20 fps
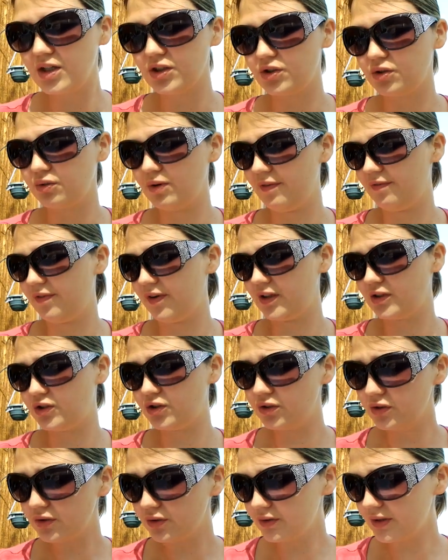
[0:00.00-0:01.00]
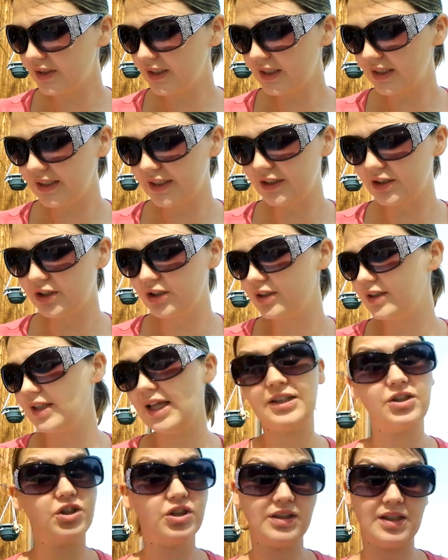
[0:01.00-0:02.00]
Terrific jewelry cleaner, and
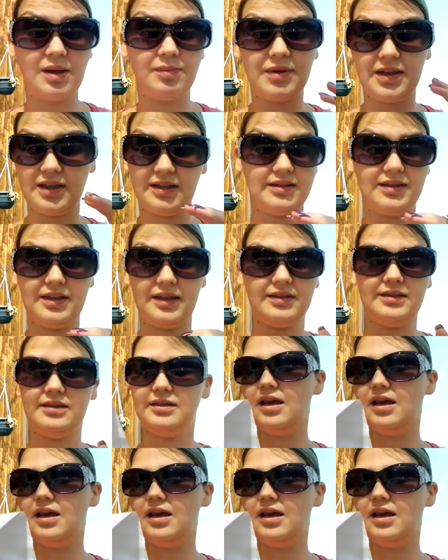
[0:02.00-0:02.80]
that's just some of these things.